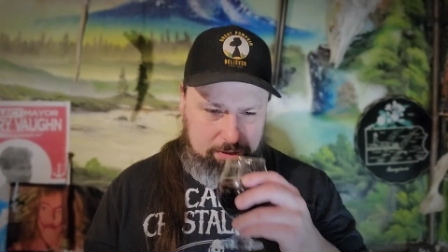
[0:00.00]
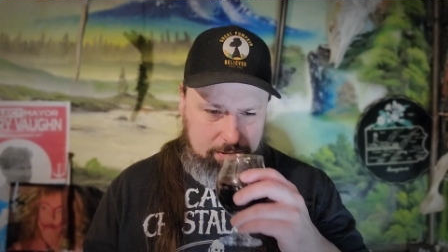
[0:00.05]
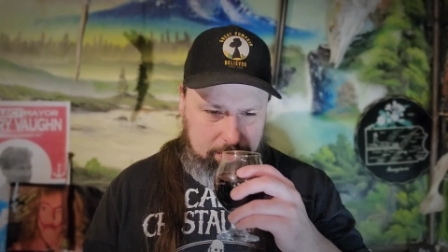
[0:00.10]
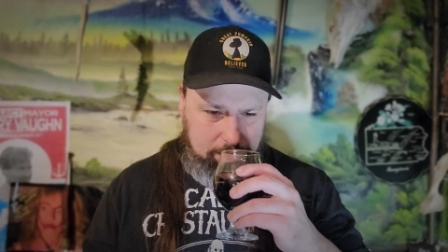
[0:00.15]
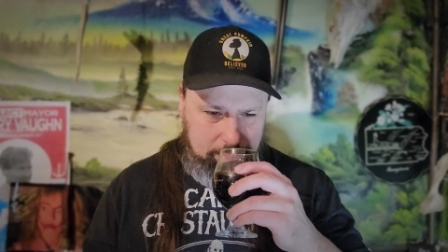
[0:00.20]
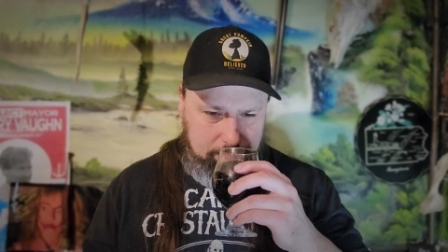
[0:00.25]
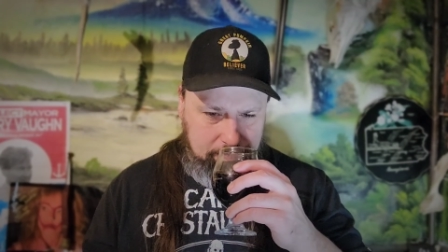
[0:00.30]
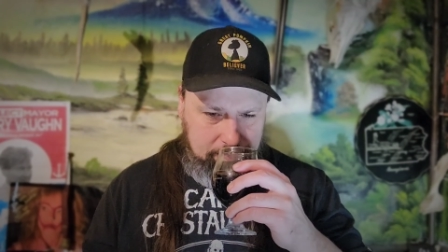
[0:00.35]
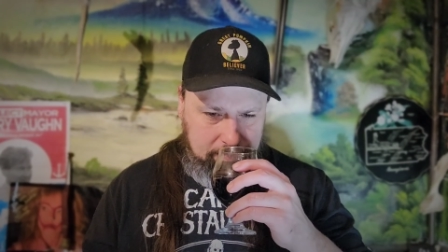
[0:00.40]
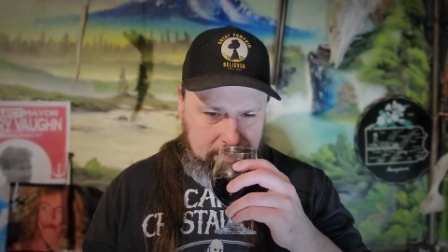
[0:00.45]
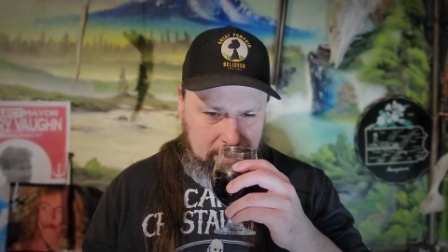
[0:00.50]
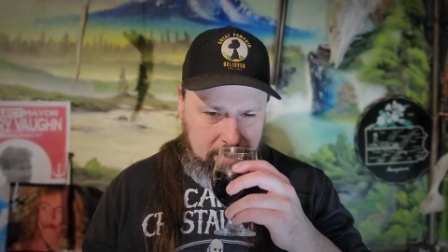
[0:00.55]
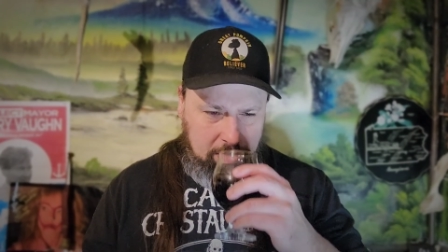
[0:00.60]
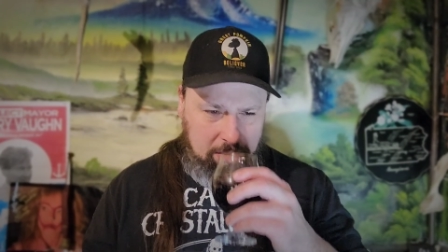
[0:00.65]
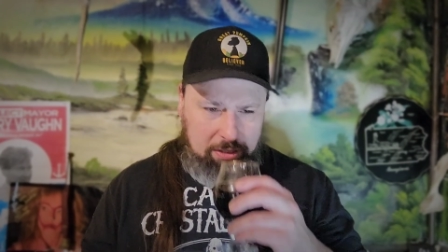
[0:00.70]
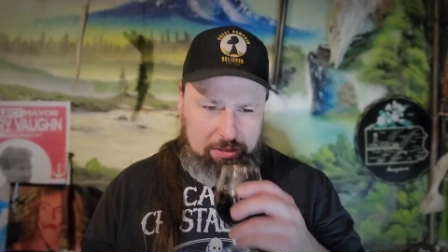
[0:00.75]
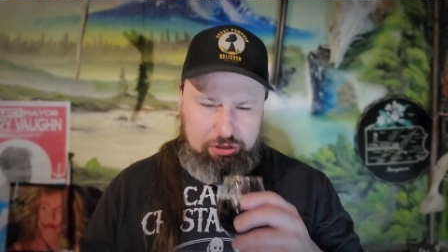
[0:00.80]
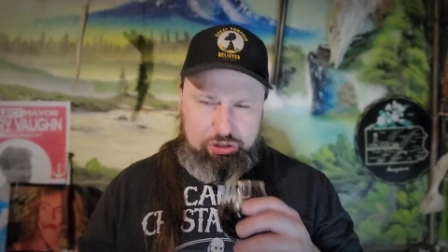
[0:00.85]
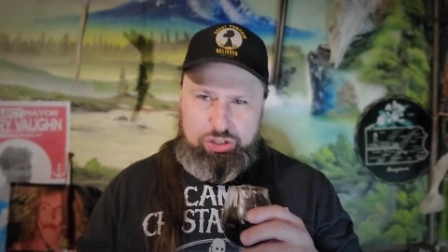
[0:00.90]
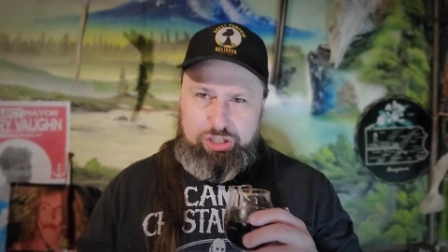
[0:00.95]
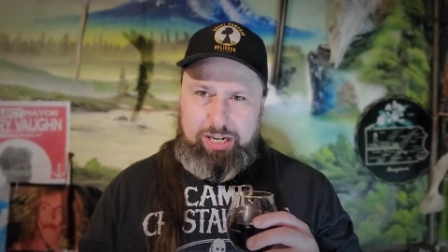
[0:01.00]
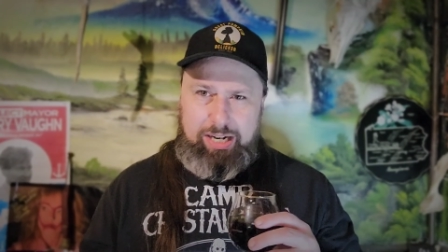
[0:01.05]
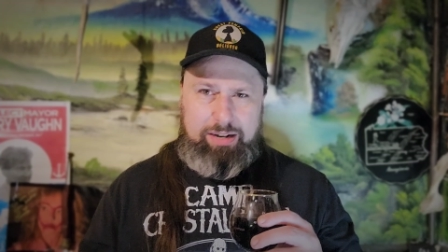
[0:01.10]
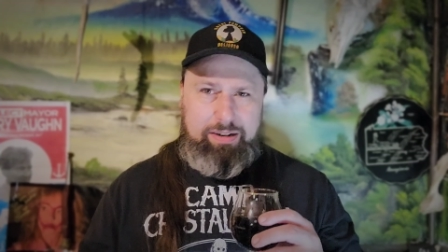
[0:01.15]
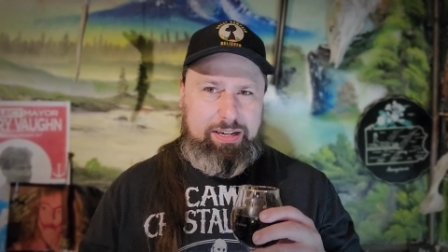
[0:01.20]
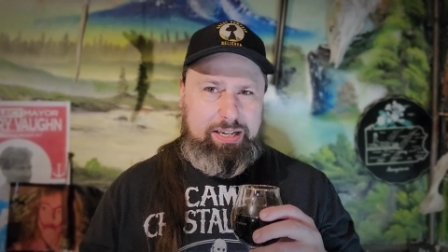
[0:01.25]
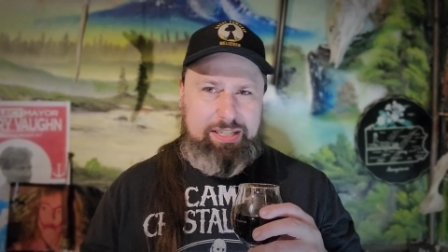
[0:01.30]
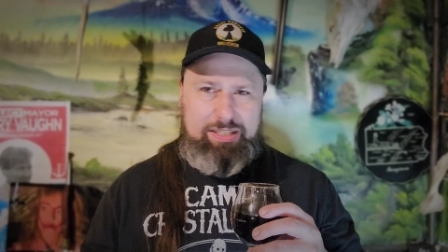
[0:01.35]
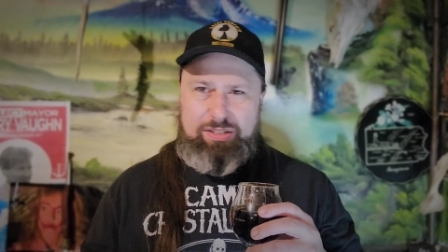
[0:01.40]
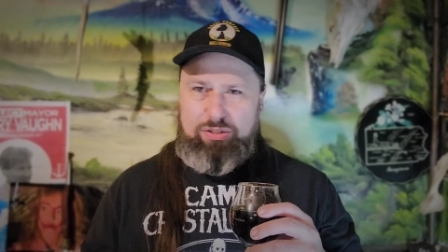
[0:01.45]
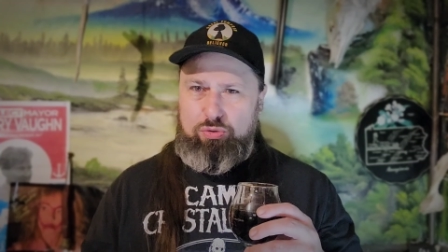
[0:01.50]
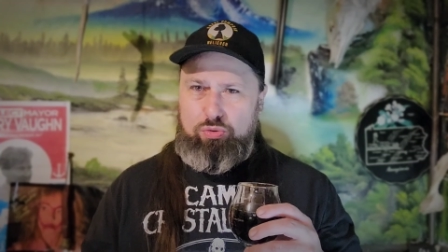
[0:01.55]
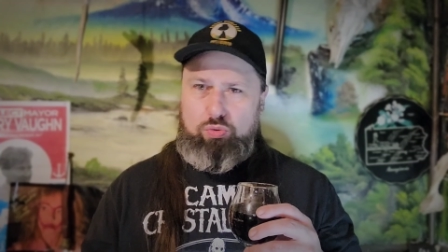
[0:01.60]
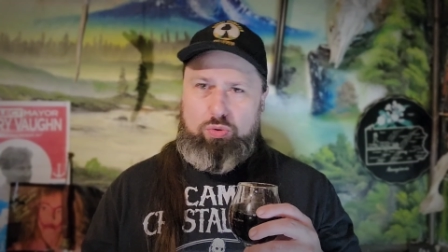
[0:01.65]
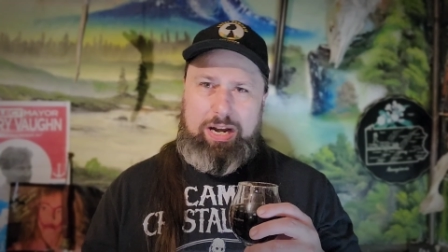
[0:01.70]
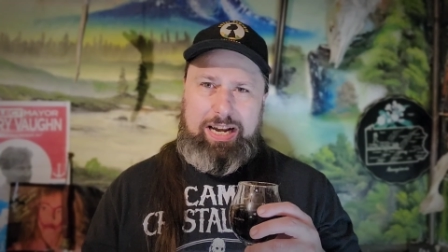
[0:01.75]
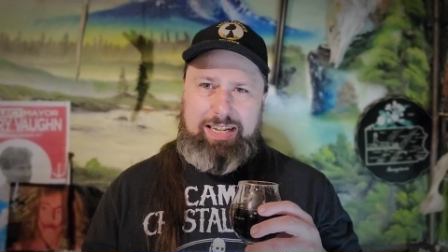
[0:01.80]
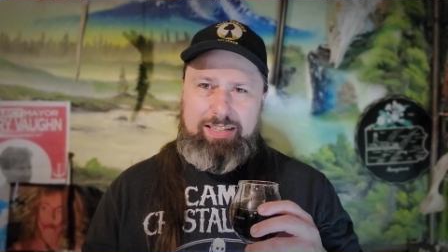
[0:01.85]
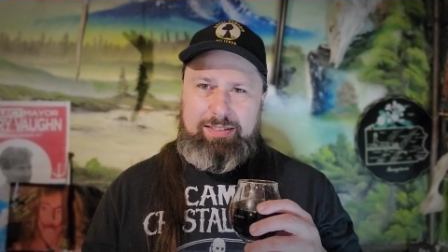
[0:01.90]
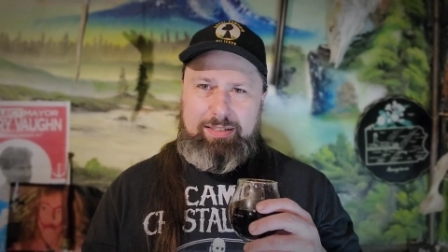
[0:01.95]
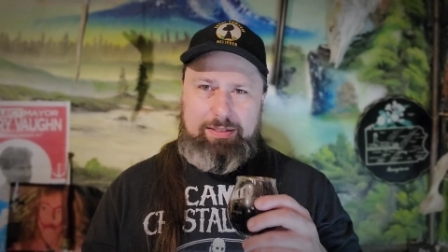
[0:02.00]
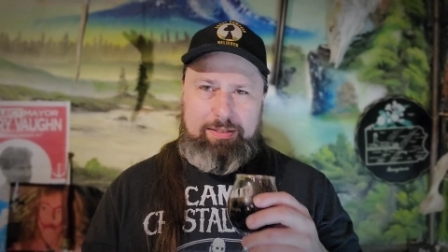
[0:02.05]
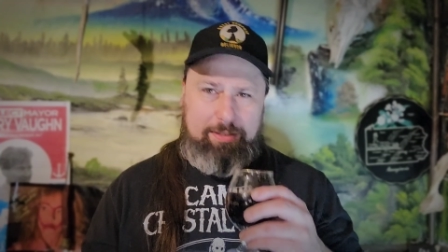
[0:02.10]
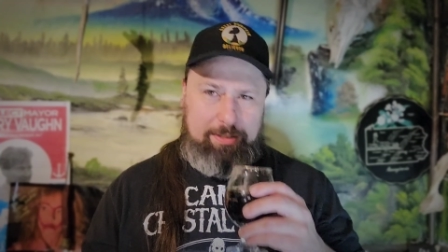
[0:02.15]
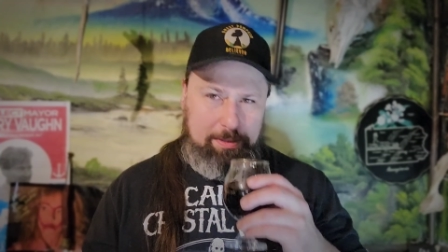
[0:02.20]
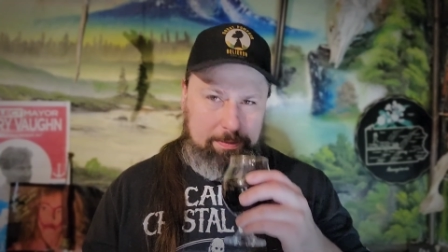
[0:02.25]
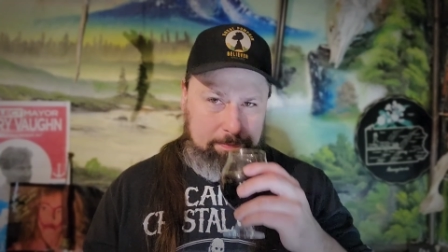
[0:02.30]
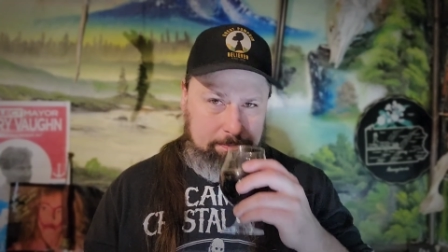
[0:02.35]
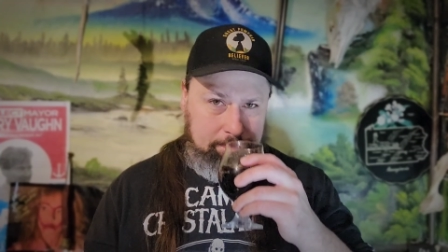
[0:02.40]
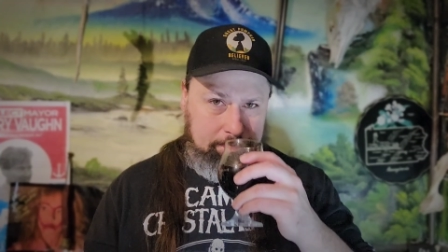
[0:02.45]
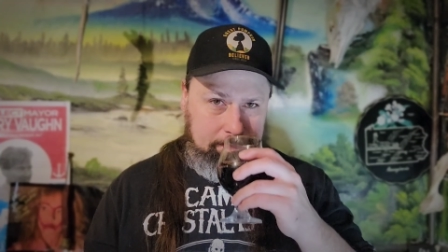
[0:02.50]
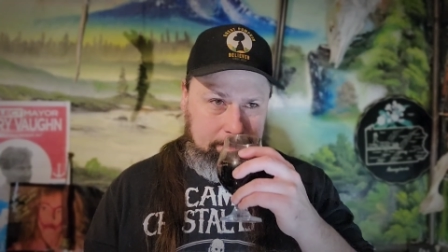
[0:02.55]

too, cherries and raisins.